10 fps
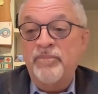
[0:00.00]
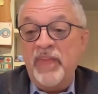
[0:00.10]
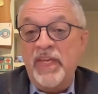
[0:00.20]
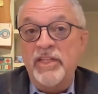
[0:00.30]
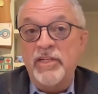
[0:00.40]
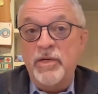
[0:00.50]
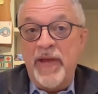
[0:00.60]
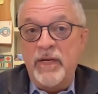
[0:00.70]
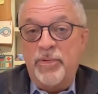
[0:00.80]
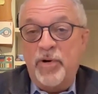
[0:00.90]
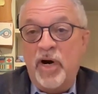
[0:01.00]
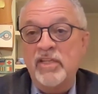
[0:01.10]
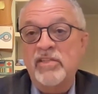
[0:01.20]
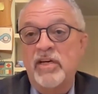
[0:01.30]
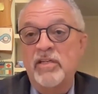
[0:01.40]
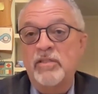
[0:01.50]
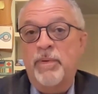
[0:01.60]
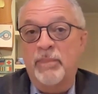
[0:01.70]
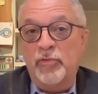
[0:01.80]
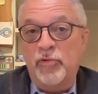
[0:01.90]
in the demand process,
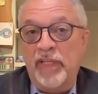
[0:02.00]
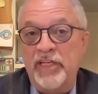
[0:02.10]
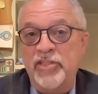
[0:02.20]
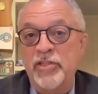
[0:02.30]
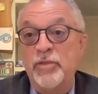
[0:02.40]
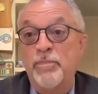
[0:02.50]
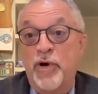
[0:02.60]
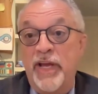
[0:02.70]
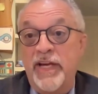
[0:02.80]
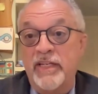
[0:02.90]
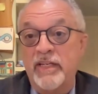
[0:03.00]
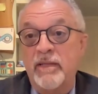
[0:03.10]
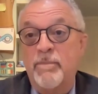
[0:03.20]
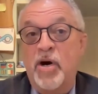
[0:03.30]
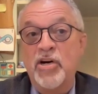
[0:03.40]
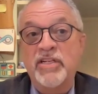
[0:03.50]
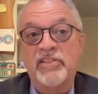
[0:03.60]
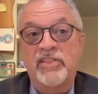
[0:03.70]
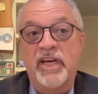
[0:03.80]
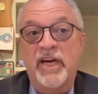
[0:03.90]
public relations, branding, the
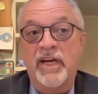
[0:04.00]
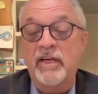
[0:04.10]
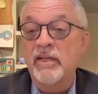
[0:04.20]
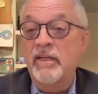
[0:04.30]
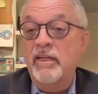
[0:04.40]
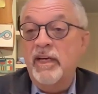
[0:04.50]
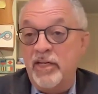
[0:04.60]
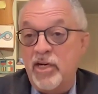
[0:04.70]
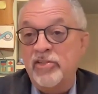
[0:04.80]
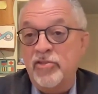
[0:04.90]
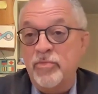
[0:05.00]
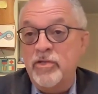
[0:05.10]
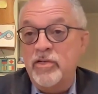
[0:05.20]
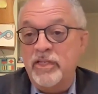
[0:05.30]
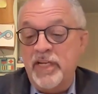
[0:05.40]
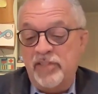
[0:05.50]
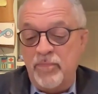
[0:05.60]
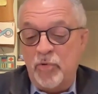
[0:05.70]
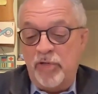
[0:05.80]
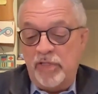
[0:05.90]
MarTech stack, and customer
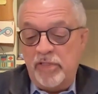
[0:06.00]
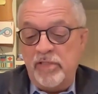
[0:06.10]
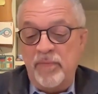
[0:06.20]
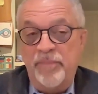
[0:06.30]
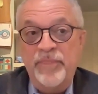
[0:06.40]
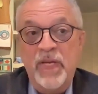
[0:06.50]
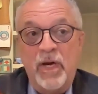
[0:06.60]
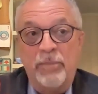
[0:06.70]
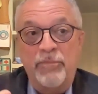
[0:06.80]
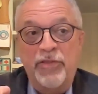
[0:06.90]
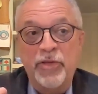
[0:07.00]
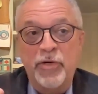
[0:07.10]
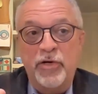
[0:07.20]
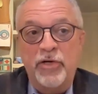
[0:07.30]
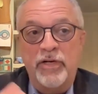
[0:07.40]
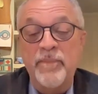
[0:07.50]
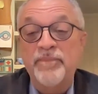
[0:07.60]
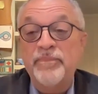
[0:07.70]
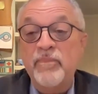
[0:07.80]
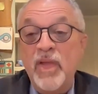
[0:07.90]
testimonials. Third,
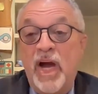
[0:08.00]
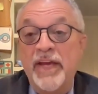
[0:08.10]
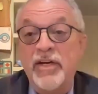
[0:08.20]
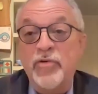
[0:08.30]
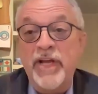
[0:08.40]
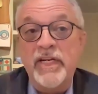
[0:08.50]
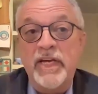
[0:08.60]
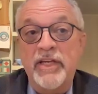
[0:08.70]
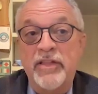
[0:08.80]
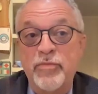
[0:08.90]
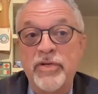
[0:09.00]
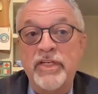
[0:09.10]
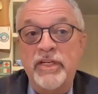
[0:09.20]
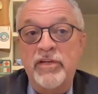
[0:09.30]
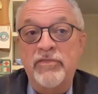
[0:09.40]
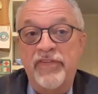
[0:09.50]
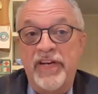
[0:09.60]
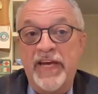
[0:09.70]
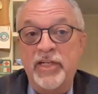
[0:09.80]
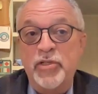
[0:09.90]
I created a 3-year
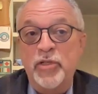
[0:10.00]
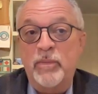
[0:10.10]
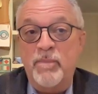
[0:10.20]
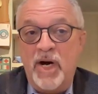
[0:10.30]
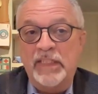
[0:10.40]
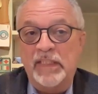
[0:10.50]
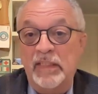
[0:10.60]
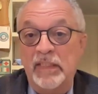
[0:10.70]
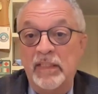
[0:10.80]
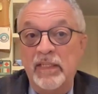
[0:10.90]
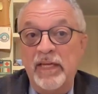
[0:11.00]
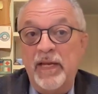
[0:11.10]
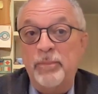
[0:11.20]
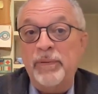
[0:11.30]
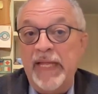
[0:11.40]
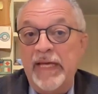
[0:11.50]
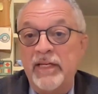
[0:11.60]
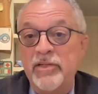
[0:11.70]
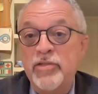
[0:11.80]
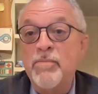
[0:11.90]
financial model and
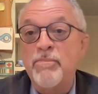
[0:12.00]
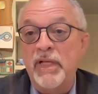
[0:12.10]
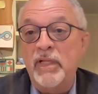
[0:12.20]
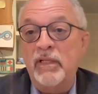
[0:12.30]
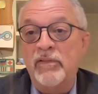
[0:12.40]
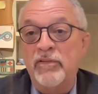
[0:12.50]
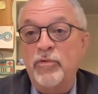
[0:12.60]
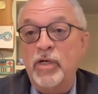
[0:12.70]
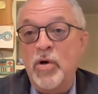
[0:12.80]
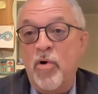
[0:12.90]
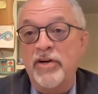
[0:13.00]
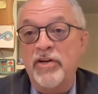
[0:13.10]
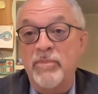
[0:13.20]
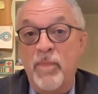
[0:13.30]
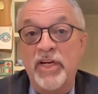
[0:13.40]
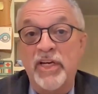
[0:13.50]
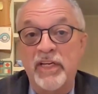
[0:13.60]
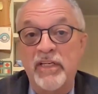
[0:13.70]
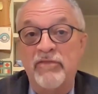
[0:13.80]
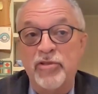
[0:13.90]
plan to build the required
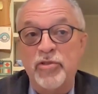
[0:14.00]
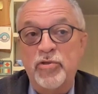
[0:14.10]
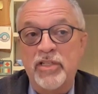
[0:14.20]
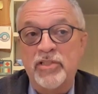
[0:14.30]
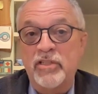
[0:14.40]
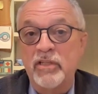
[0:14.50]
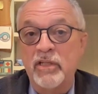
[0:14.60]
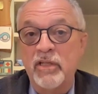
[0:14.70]
marketing infrastructure